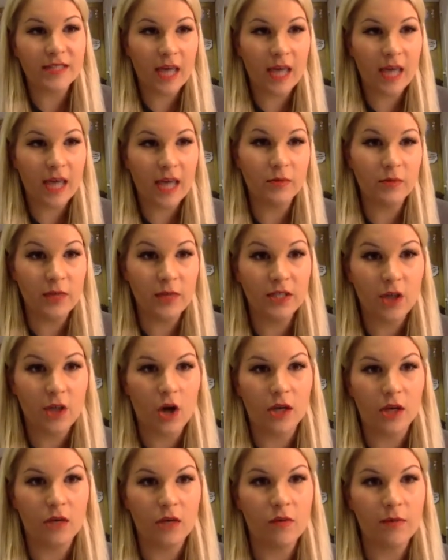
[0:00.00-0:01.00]
kept me
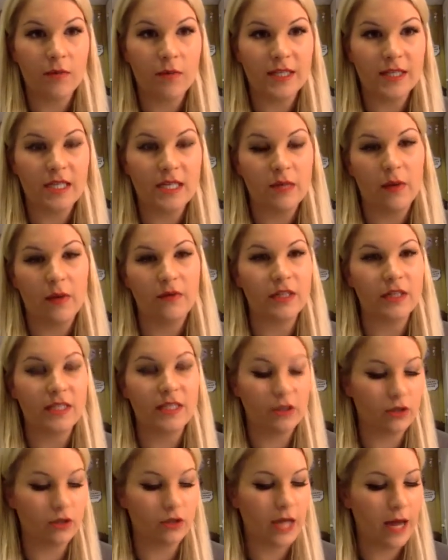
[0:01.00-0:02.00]
talking with my team every
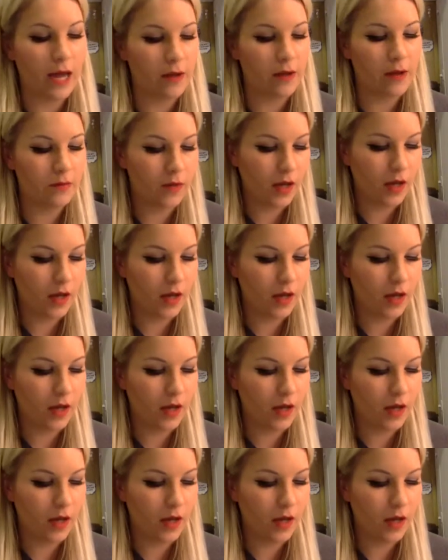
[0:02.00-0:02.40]
single day.